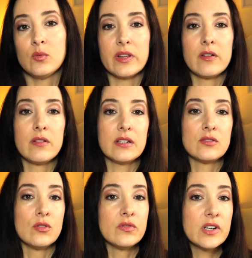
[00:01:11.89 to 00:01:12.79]
whether
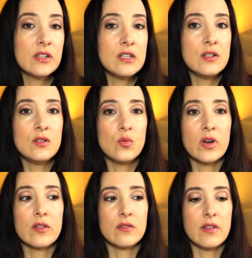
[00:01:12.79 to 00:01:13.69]
that's ovarian,
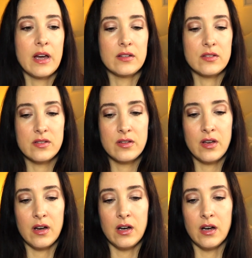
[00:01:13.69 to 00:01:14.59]
whether that's